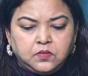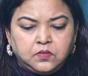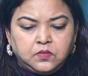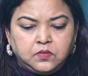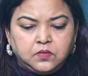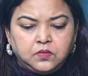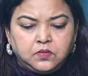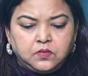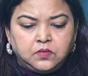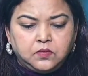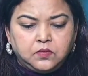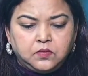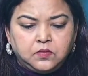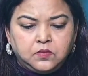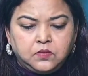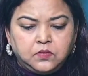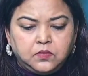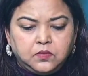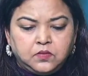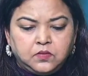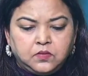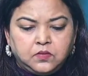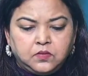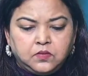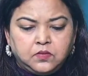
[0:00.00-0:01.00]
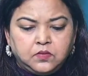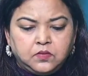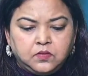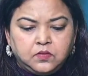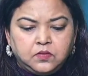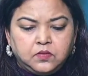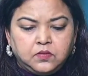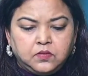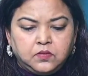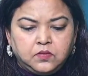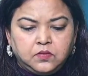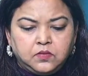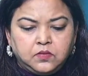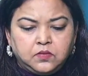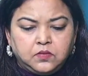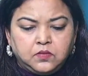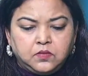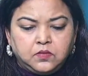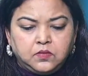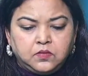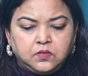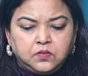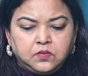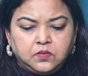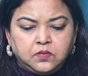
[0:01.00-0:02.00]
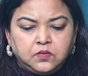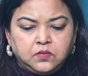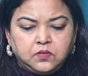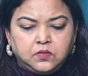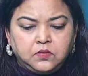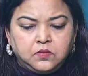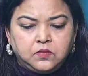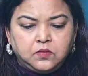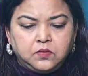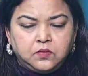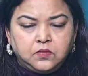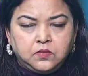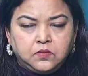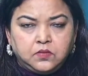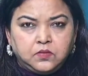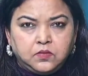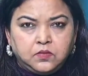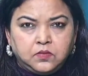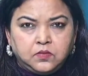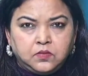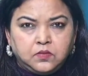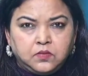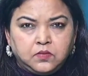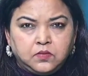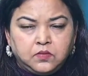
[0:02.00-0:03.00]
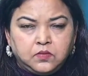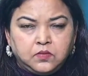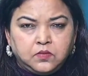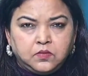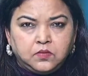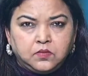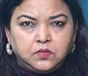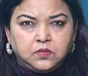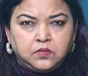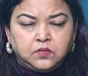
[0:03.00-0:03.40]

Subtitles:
(not speaking)